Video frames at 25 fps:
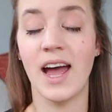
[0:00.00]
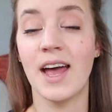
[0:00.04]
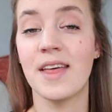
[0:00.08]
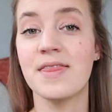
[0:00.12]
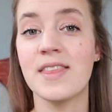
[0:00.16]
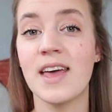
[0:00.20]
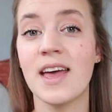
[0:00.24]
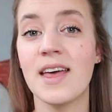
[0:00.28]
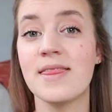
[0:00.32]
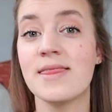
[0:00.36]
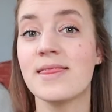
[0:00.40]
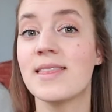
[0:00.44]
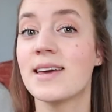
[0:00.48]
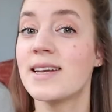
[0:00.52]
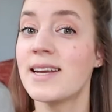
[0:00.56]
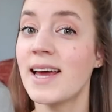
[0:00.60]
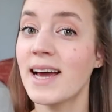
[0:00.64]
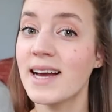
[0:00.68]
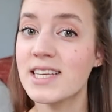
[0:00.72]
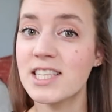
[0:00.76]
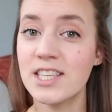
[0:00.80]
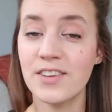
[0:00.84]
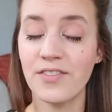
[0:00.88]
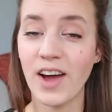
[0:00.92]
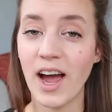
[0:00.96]
And then the
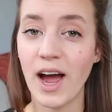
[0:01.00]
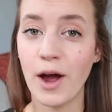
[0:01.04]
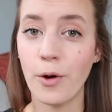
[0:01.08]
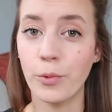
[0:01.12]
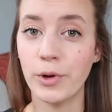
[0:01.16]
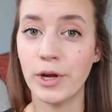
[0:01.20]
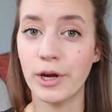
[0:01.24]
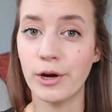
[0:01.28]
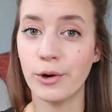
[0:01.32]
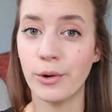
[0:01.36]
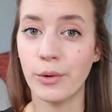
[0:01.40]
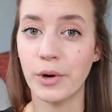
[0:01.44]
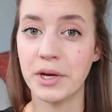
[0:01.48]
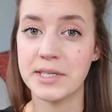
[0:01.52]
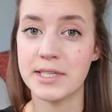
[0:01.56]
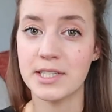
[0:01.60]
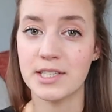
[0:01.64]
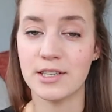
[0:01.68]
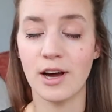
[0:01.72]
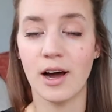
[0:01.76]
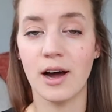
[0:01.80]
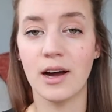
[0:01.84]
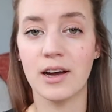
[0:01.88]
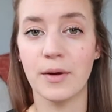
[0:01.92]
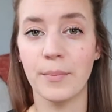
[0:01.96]
next fat we are going to
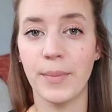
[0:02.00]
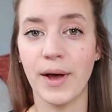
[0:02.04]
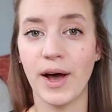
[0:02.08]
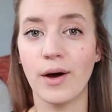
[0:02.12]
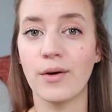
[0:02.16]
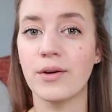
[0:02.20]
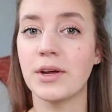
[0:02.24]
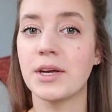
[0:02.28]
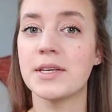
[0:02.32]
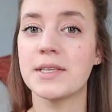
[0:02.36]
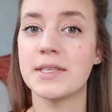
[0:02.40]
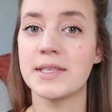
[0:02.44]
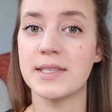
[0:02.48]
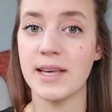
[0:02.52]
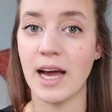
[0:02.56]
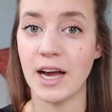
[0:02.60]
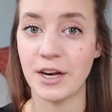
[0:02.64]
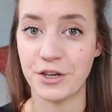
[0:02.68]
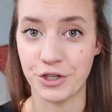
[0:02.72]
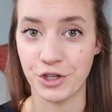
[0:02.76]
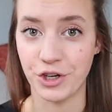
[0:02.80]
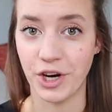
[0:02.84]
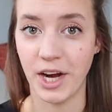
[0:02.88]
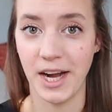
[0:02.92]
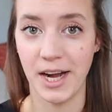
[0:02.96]
talk about is
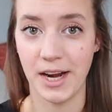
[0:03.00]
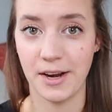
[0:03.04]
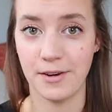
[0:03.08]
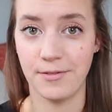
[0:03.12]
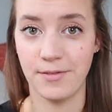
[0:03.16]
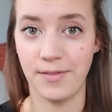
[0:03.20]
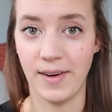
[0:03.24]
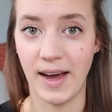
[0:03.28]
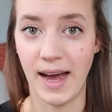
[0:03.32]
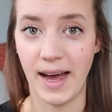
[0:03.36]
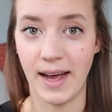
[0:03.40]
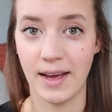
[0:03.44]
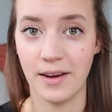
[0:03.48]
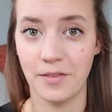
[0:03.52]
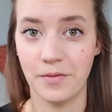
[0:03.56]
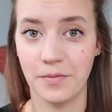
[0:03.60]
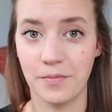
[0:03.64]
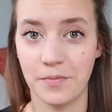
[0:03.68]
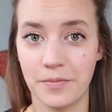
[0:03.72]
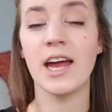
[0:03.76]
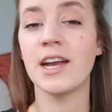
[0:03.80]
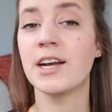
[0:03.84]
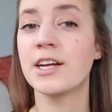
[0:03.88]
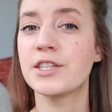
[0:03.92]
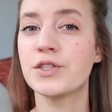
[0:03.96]
saturated fat.
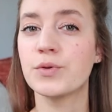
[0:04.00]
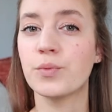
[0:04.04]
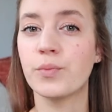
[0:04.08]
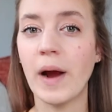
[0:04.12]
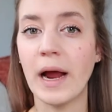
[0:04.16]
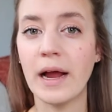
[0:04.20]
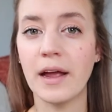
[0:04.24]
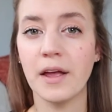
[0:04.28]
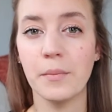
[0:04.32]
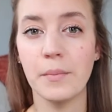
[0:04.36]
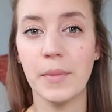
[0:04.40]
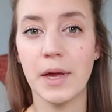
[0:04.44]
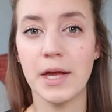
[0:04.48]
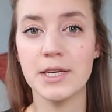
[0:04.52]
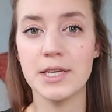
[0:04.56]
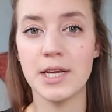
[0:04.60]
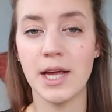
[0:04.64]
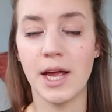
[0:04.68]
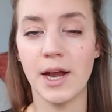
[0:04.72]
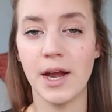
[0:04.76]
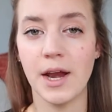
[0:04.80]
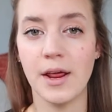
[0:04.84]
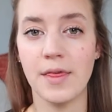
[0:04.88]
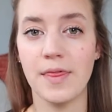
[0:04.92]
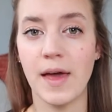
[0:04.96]
And it's
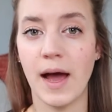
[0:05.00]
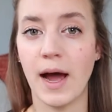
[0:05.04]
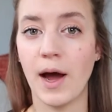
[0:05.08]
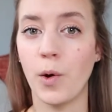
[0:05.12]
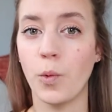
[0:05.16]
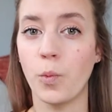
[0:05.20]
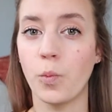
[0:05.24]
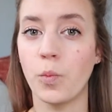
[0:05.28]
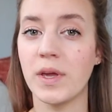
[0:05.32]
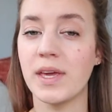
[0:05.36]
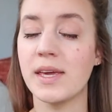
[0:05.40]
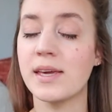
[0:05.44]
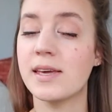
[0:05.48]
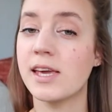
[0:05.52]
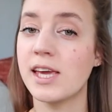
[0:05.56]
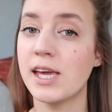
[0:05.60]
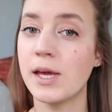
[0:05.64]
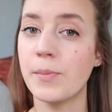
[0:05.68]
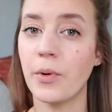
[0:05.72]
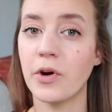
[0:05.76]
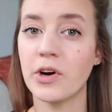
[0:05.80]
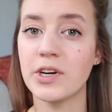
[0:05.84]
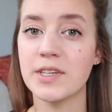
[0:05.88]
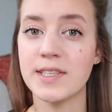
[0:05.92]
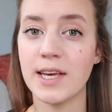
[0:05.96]
recommended that we
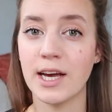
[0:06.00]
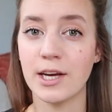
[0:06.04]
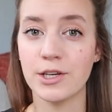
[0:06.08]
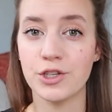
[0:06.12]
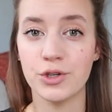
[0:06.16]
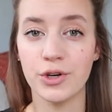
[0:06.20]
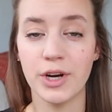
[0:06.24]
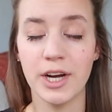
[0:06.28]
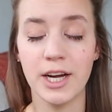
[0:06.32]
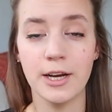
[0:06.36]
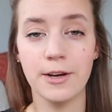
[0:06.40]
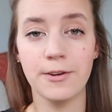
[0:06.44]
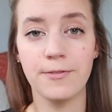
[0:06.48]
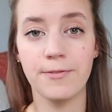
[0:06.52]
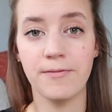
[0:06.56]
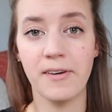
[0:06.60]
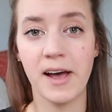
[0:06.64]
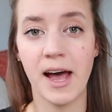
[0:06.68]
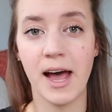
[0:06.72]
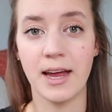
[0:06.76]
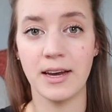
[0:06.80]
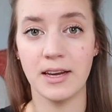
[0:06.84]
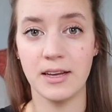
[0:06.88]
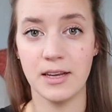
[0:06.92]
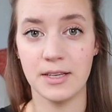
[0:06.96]
keep our saturated
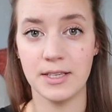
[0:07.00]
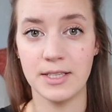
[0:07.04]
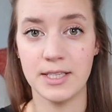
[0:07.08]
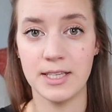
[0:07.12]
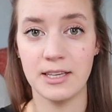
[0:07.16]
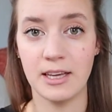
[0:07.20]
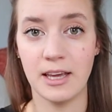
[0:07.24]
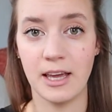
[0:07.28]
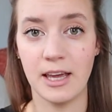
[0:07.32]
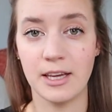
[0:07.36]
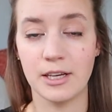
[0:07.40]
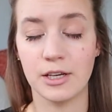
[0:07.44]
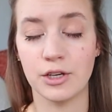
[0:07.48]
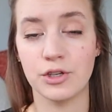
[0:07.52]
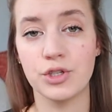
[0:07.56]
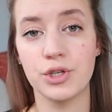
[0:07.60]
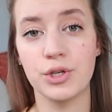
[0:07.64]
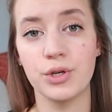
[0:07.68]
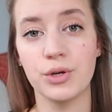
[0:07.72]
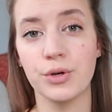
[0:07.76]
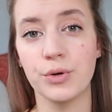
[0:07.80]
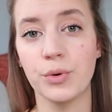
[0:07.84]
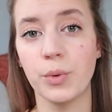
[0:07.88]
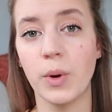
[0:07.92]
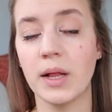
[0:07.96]
fat intake
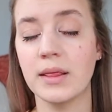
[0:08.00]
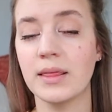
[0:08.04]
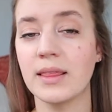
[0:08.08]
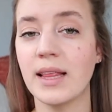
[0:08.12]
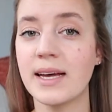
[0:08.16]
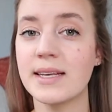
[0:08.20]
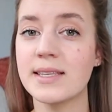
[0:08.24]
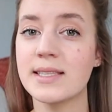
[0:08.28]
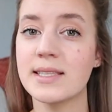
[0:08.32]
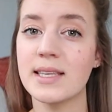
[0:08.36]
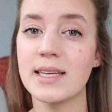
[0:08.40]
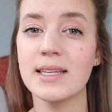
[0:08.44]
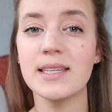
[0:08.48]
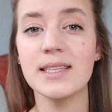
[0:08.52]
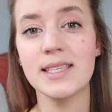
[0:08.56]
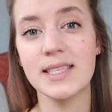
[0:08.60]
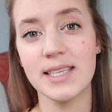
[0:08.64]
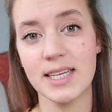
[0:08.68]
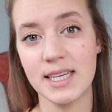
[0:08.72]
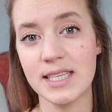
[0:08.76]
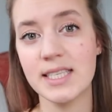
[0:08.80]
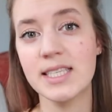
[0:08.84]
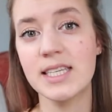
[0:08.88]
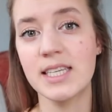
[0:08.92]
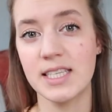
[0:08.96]
to less than
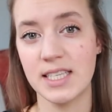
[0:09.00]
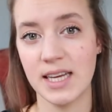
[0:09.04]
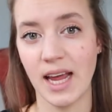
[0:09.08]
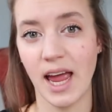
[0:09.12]
6 to